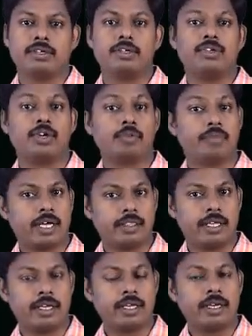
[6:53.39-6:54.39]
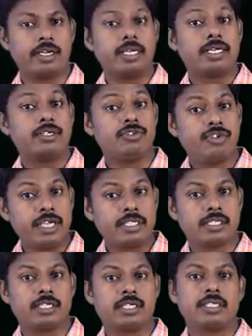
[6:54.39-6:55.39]
your mother
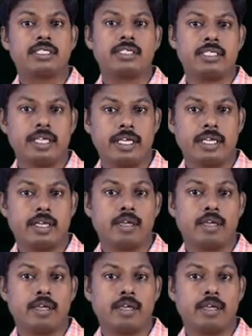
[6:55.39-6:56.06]
drinks tea.